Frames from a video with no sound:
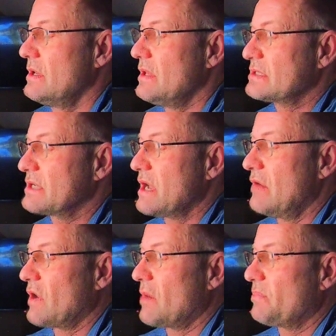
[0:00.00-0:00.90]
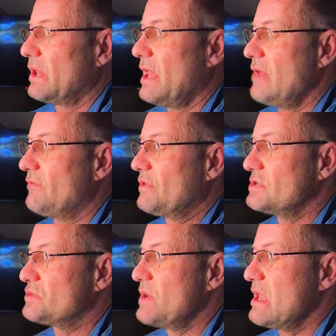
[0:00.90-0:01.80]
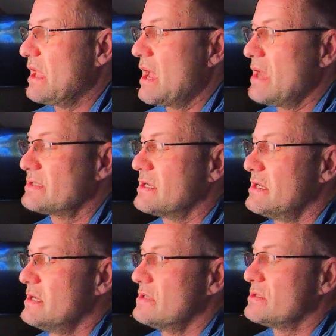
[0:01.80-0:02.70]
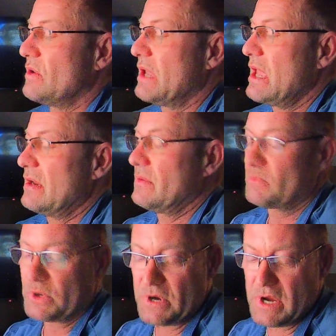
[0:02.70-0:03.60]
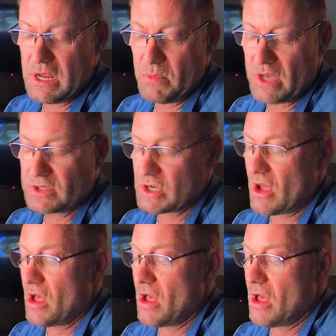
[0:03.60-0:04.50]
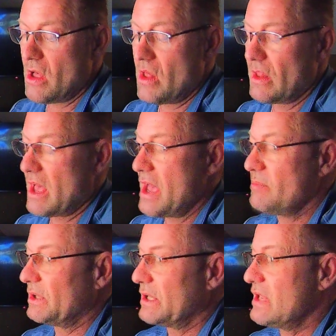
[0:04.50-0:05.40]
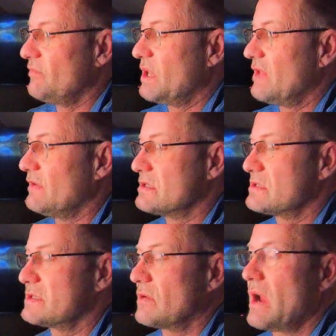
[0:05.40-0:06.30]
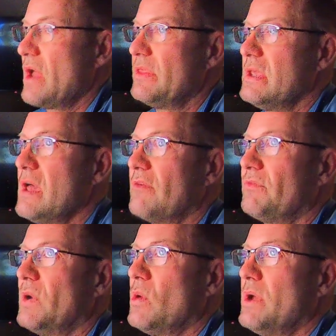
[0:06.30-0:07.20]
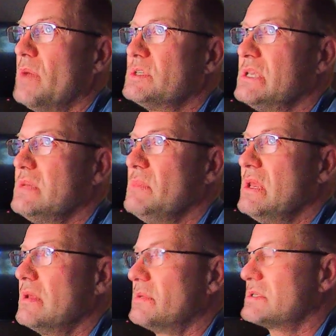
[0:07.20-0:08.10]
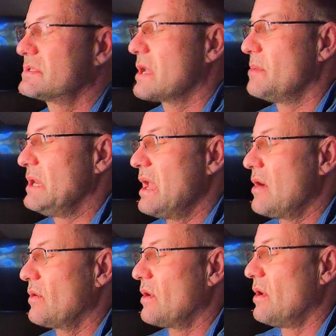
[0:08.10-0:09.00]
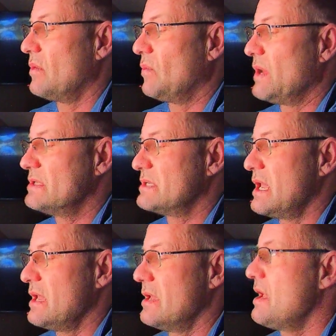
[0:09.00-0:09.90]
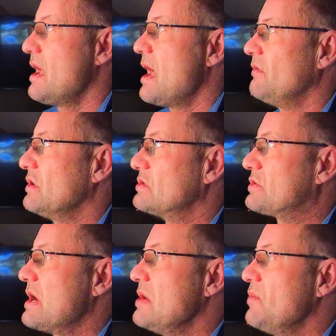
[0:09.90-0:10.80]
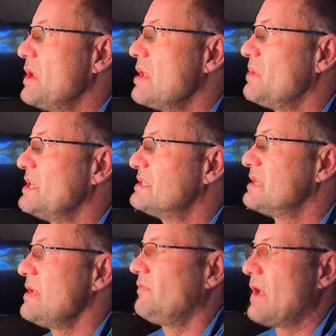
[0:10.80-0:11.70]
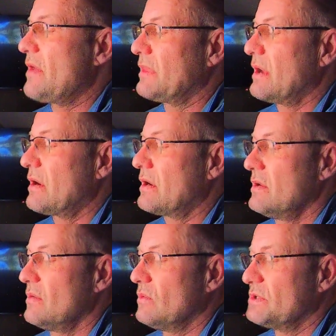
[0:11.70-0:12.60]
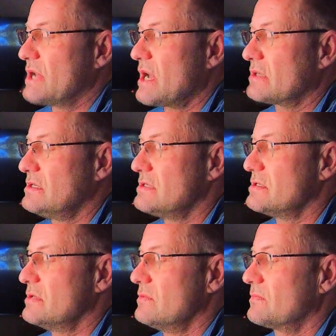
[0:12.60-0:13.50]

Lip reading: That's kind of our plan for this week, guys. So again, it pretty much all, I believe, pivots around the FOMC minutes coming out on Wednesday. Have a good trading week. Be safe out there. We'll talk to you soon.